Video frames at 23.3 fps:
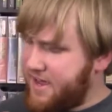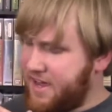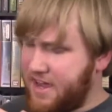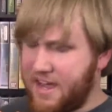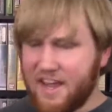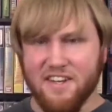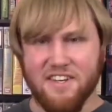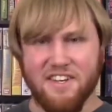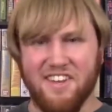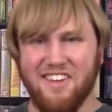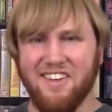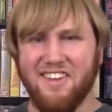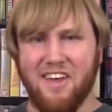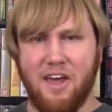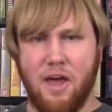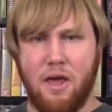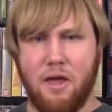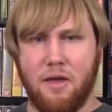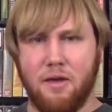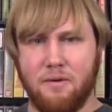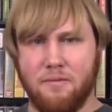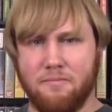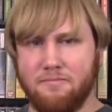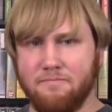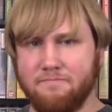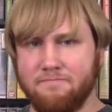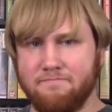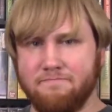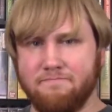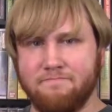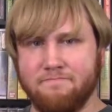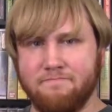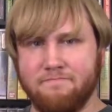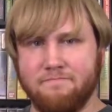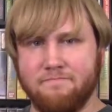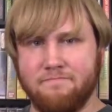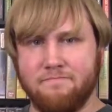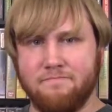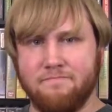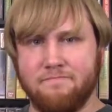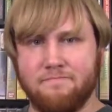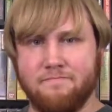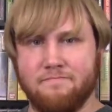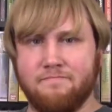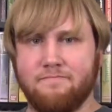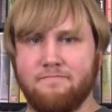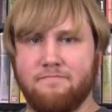And DK.
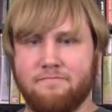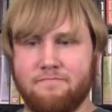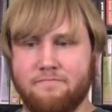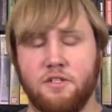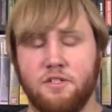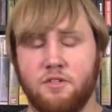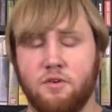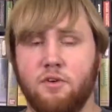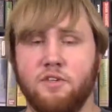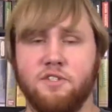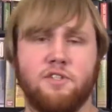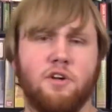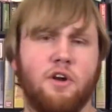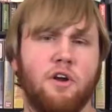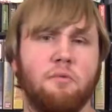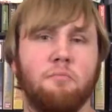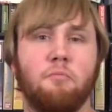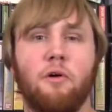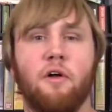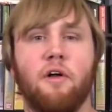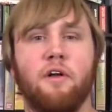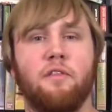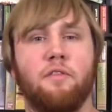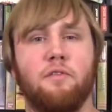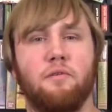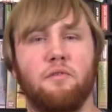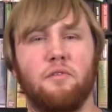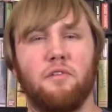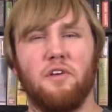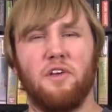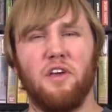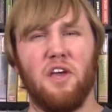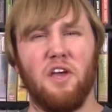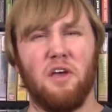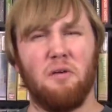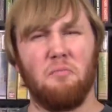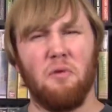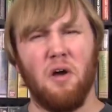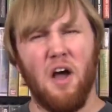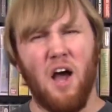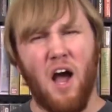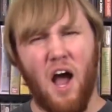So I started playing through the game.